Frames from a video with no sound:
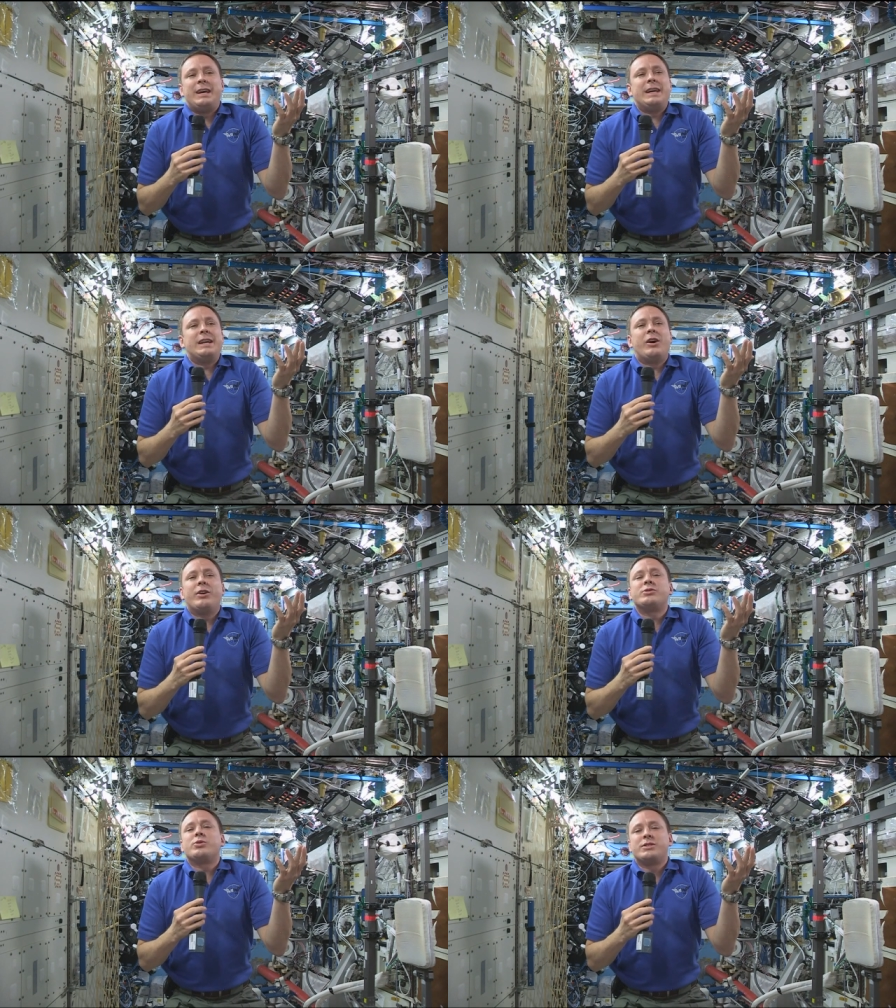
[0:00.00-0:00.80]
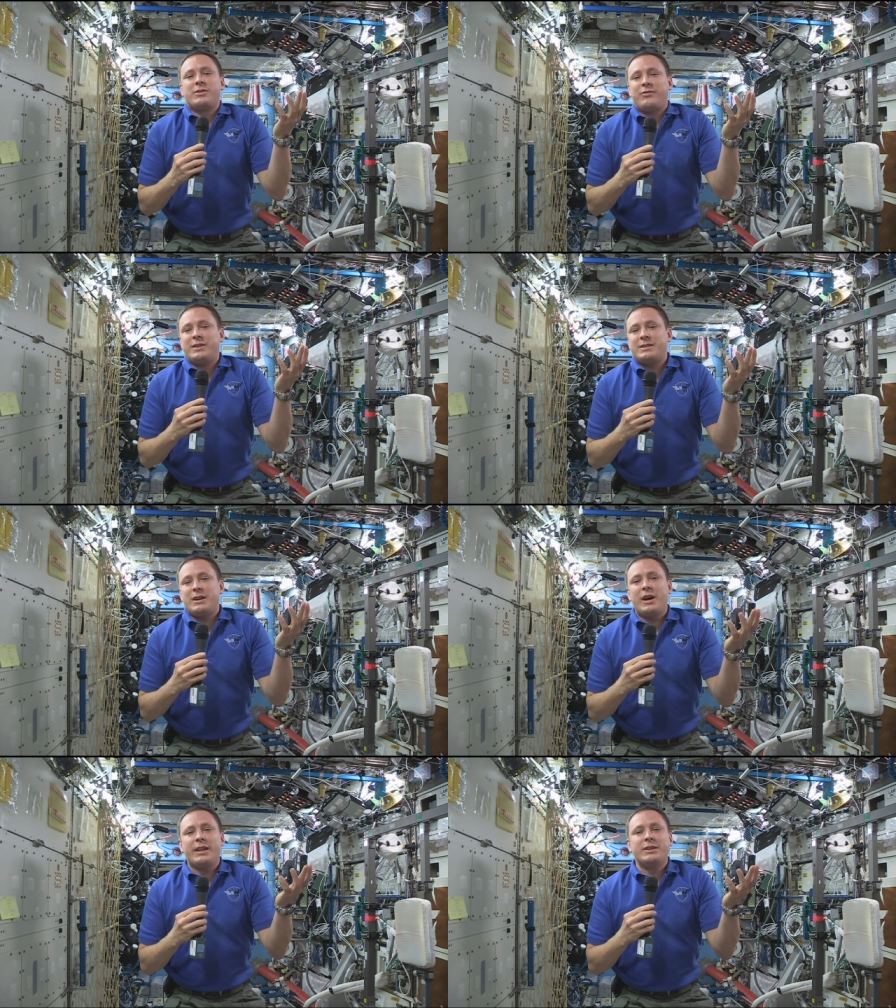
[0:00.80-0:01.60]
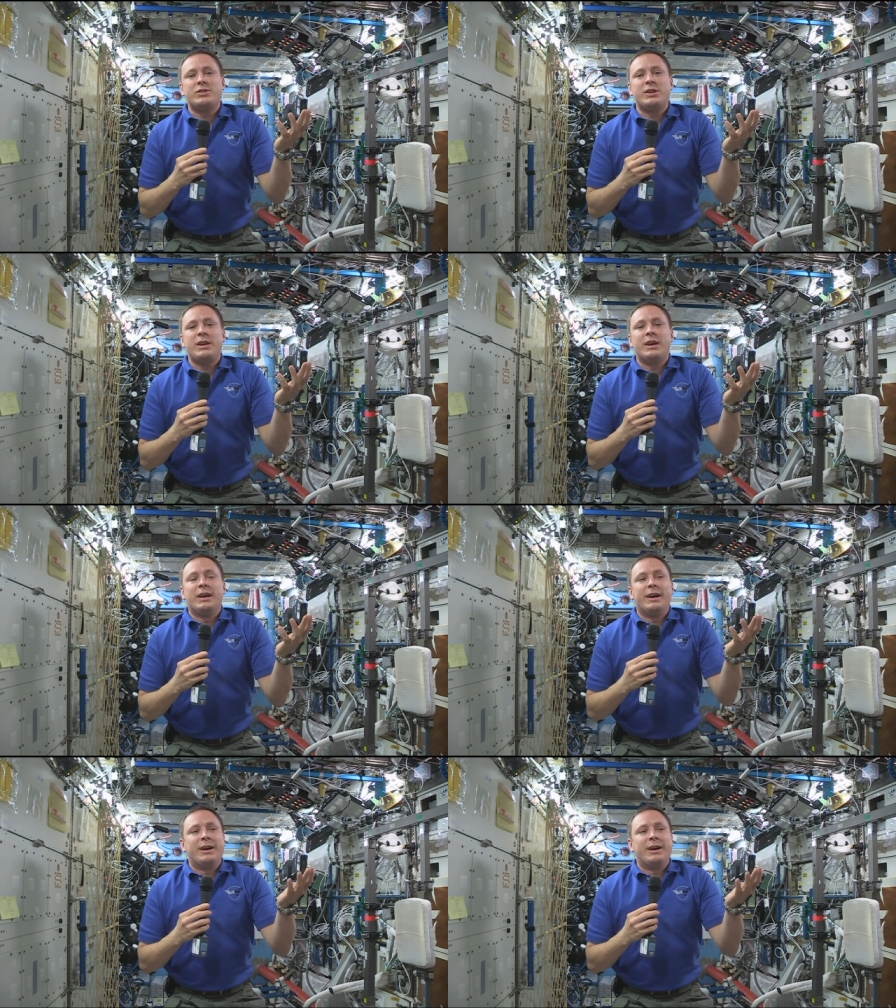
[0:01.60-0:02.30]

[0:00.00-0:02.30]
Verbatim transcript: it, all sorts of physiology.